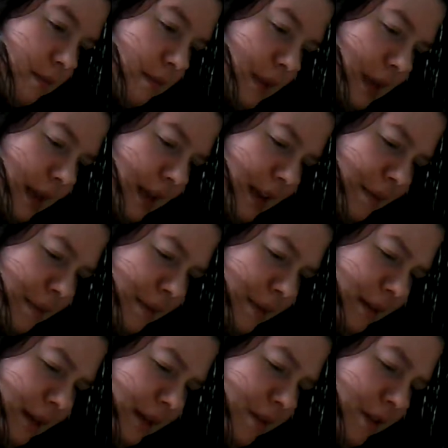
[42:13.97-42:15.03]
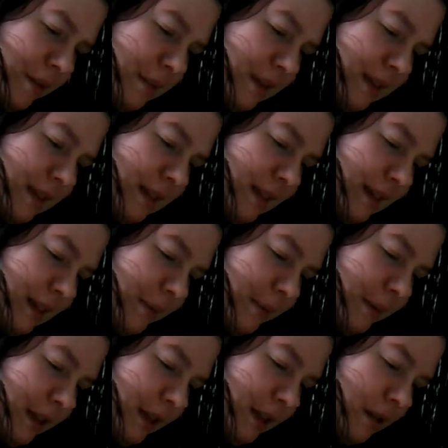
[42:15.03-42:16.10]
I can't believe I'm this
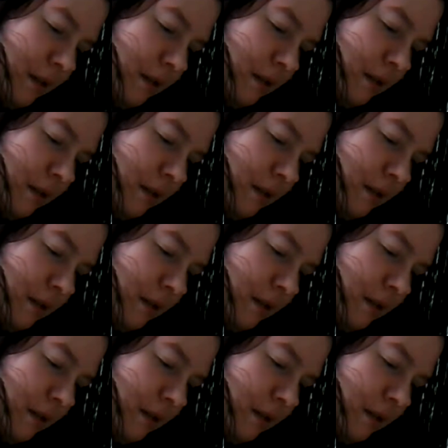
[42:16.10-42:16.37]
sleepy.